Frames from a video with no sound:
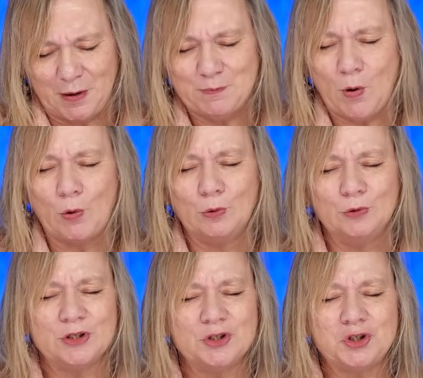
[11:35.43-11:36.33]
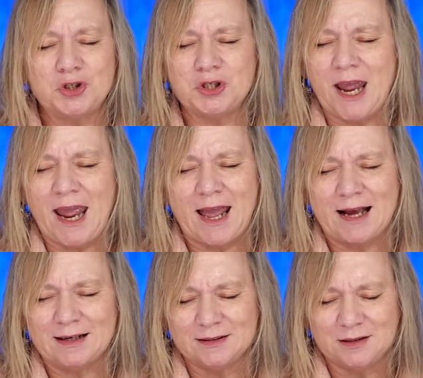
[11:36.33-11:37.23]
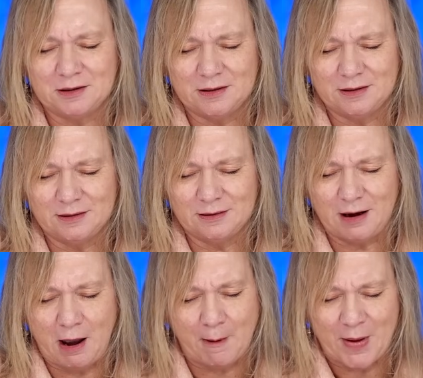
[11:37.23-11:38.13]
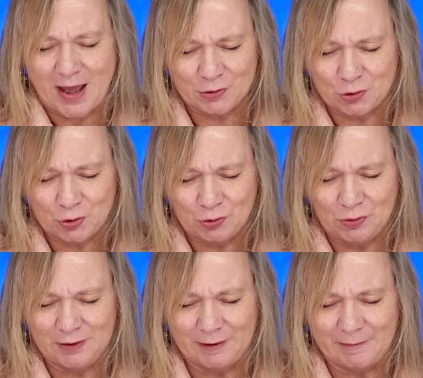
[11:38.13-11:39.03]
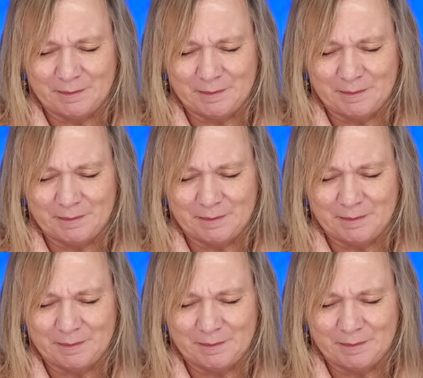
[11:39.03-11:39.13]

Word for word: be bold and share about you.